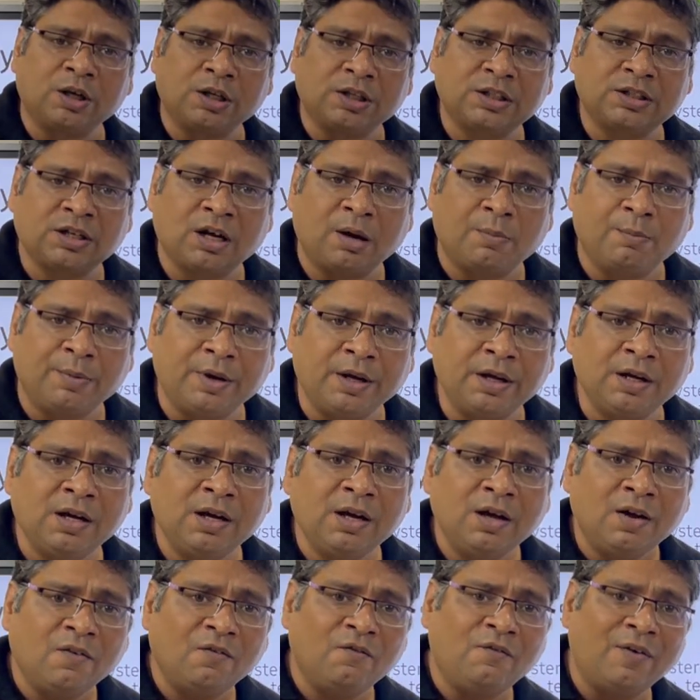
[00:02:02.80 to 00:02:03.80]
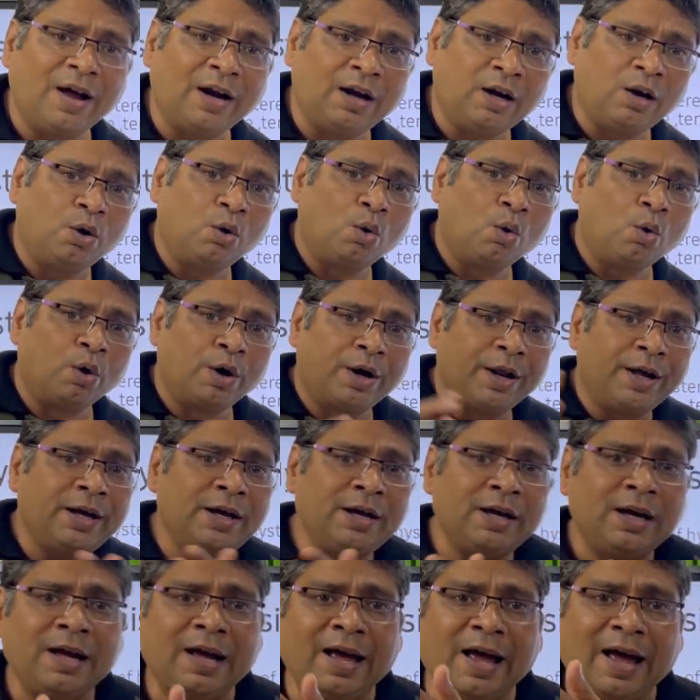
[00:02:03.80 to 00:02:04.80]
coming when loading
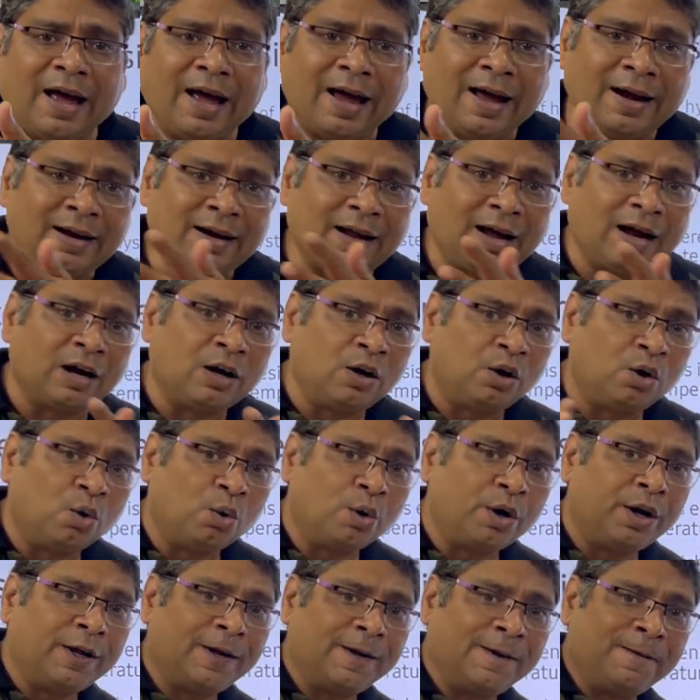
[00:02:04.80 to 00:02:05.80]
and unloading.